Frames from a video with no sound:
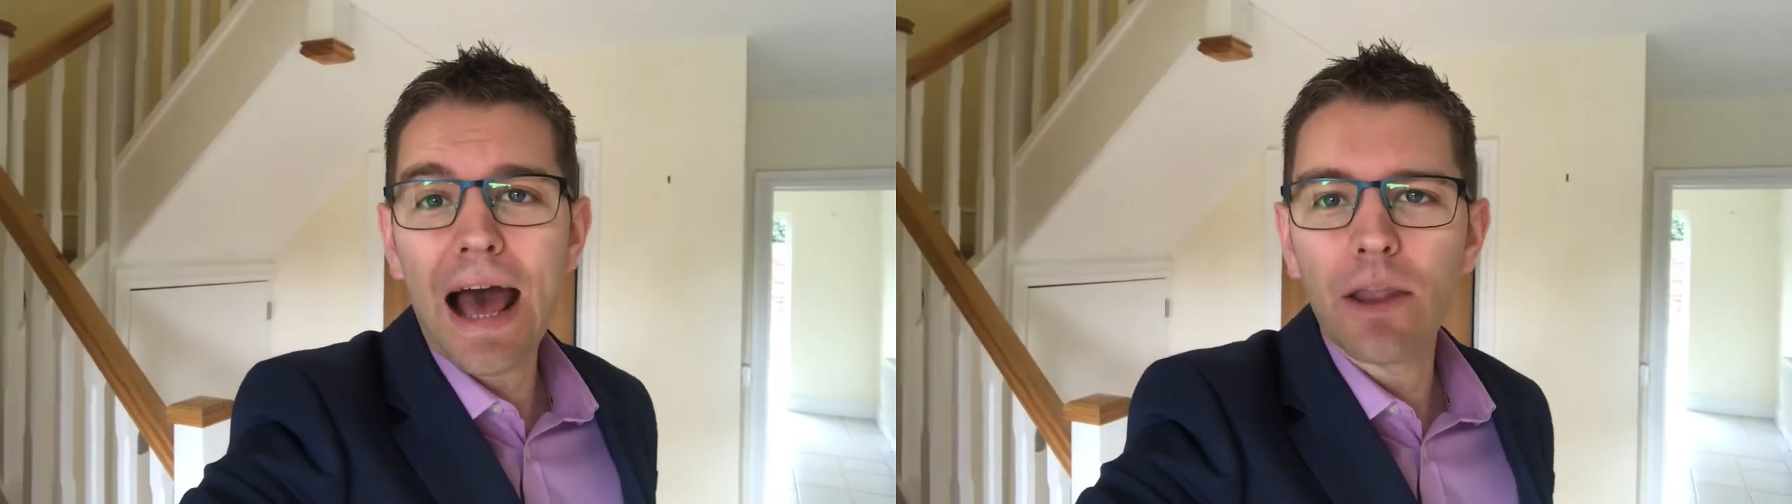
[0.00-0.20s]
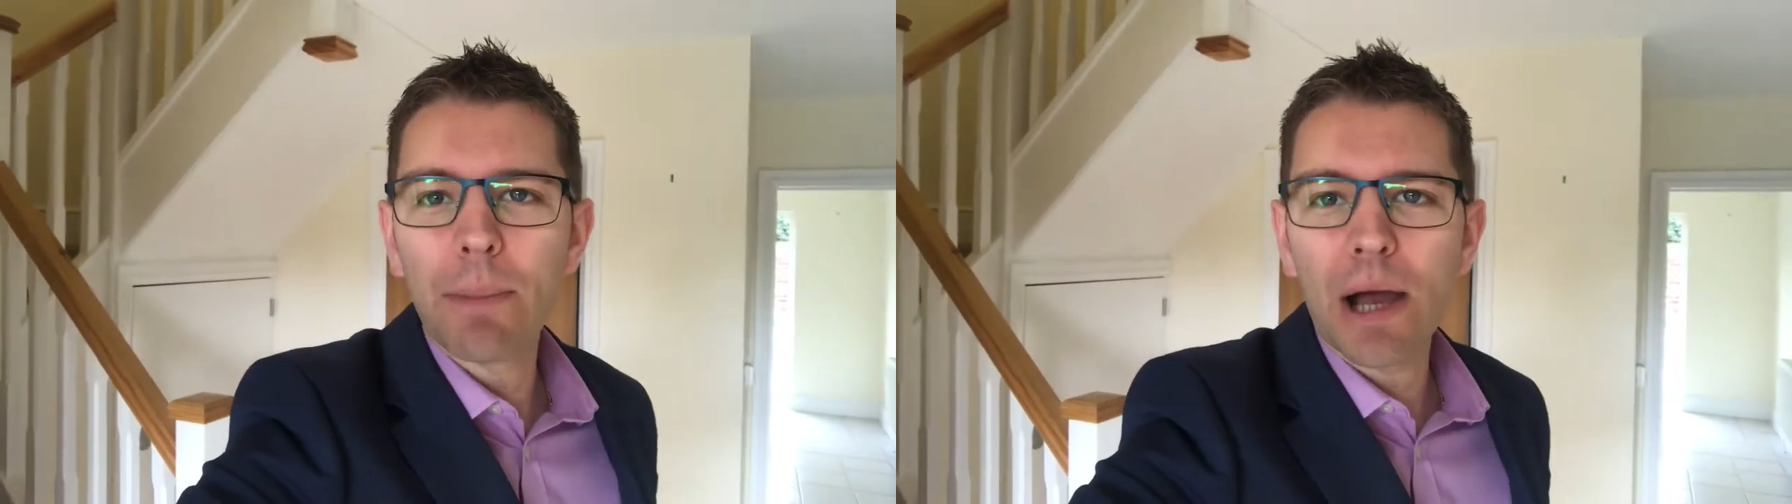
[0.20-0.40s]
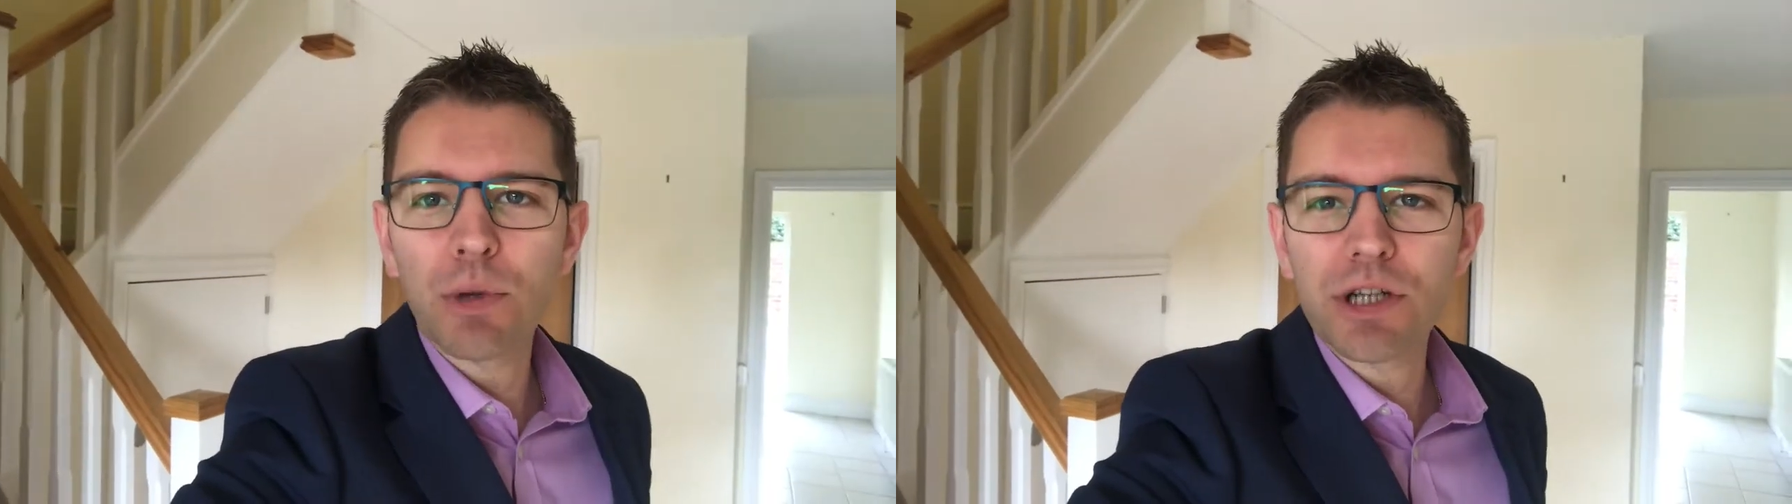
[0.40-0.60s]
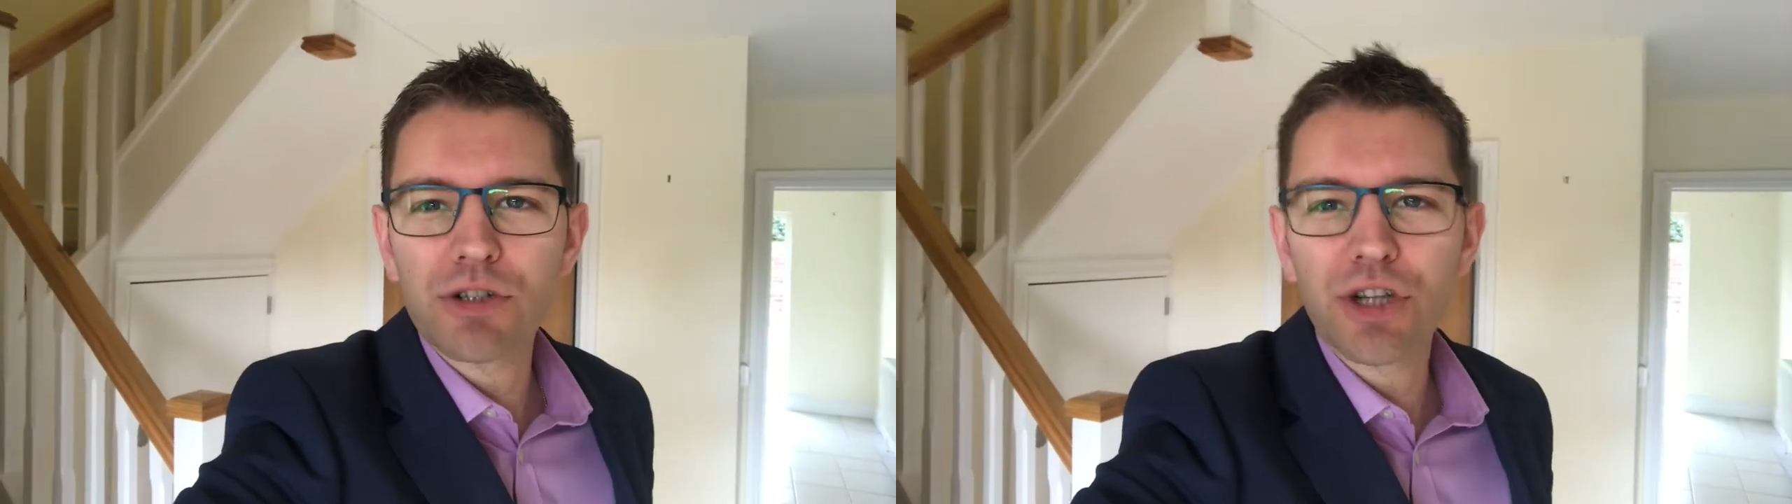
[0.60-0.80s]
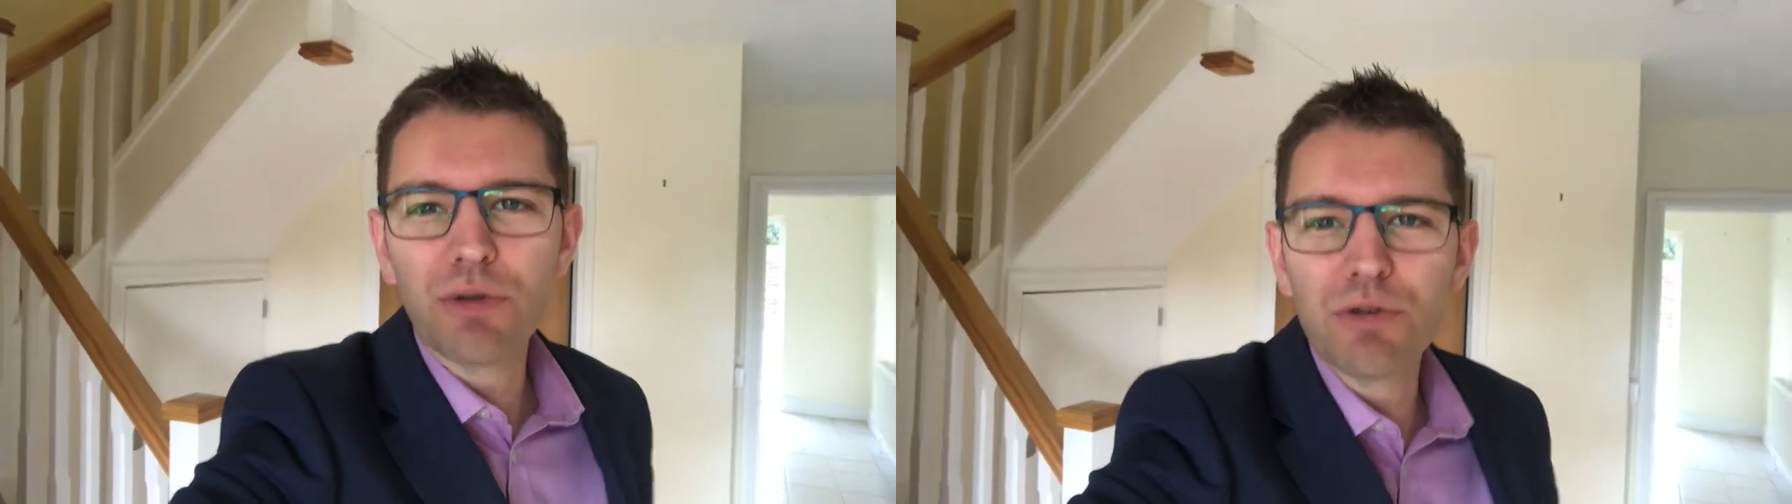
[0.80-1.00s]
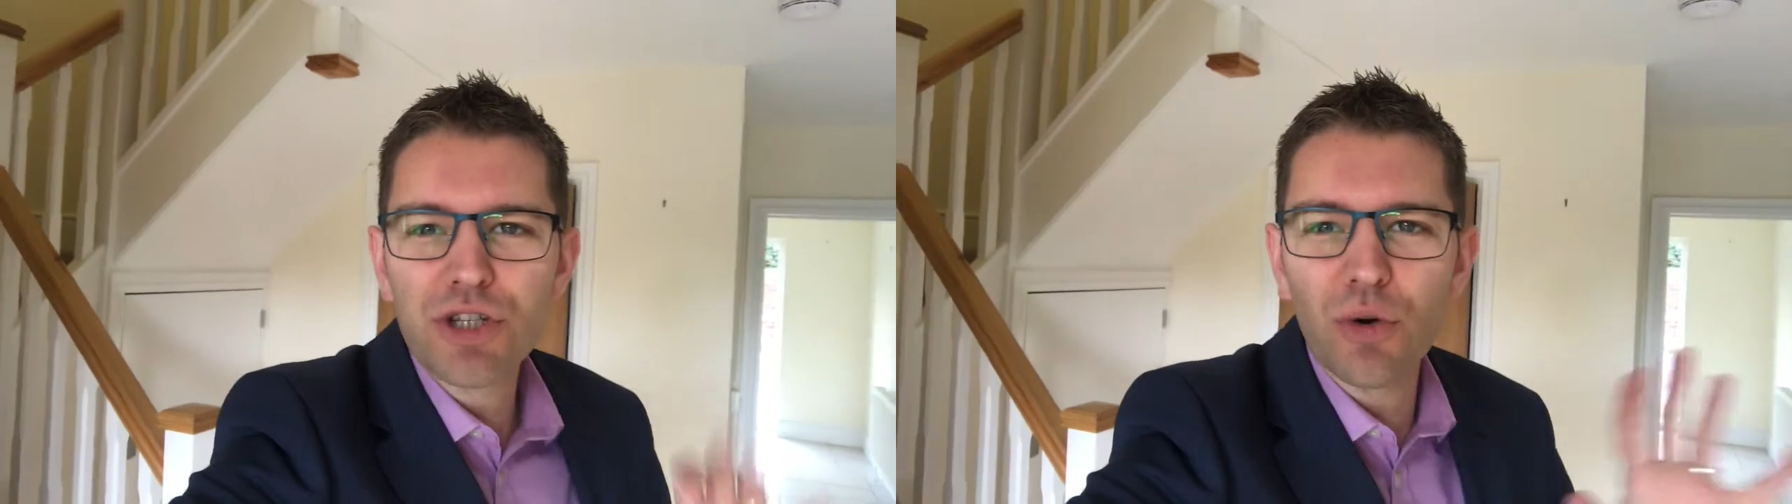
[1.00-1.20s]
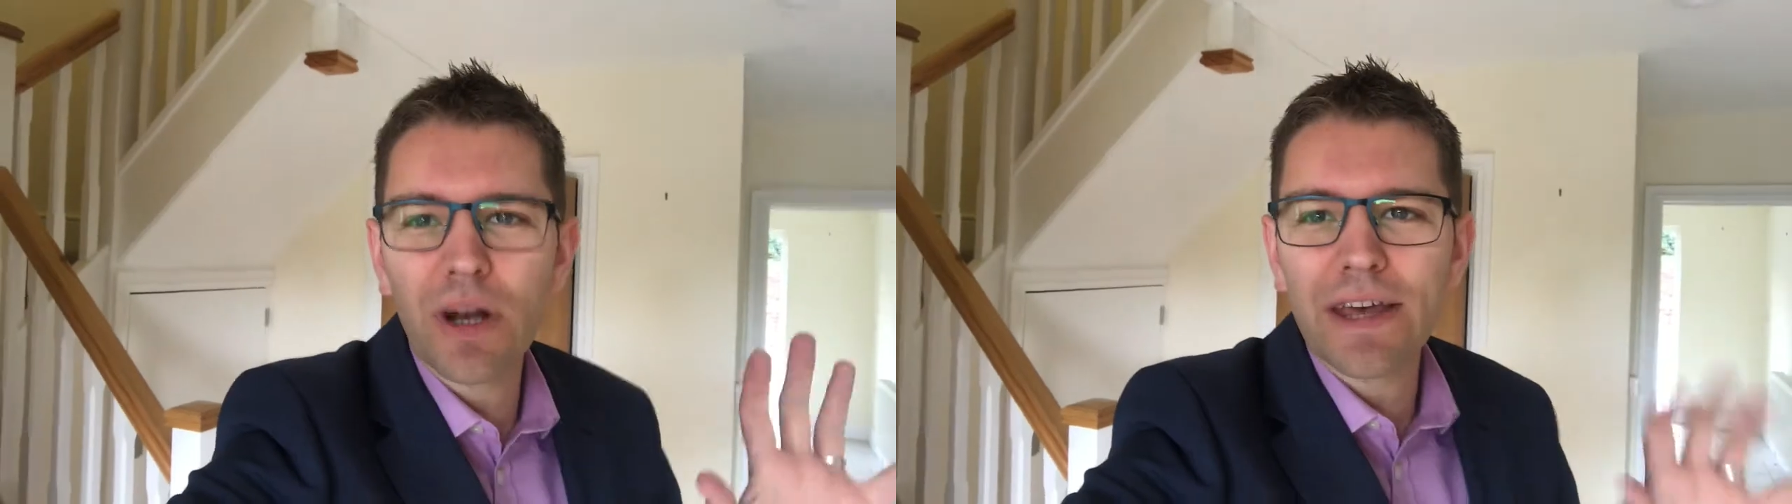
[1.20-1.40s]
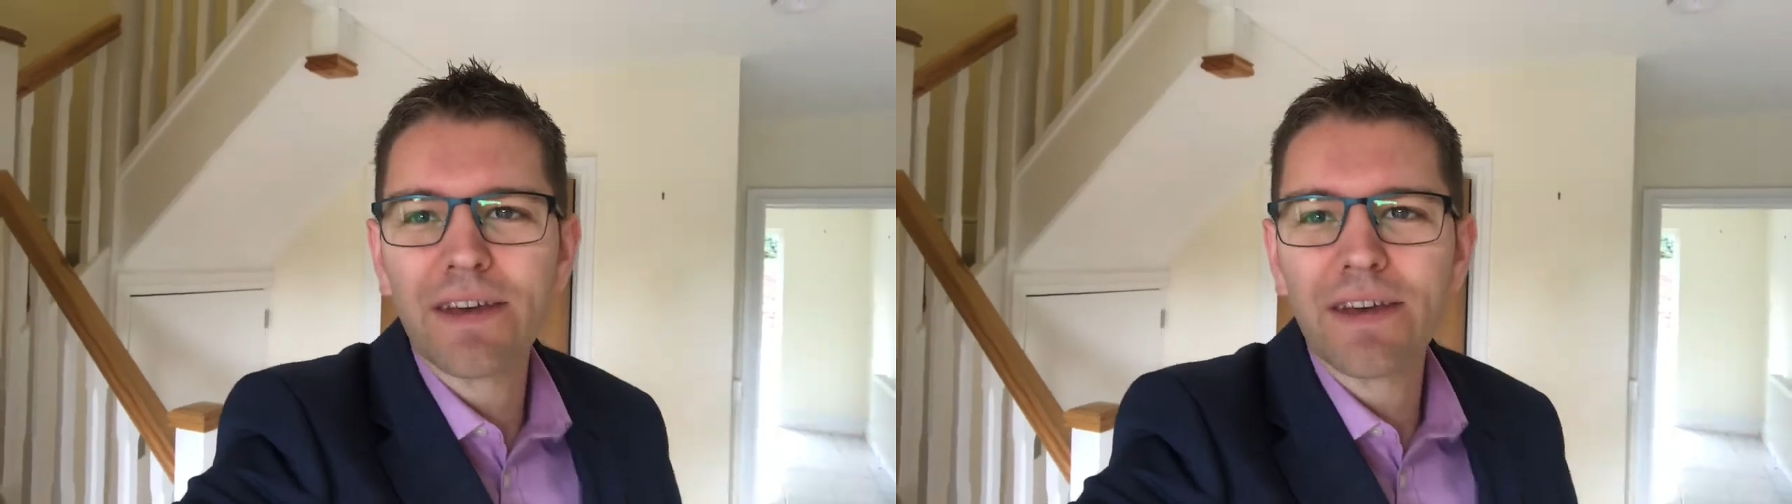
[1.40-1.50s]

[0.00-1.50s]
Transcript: at the back, which I'll show you shortly.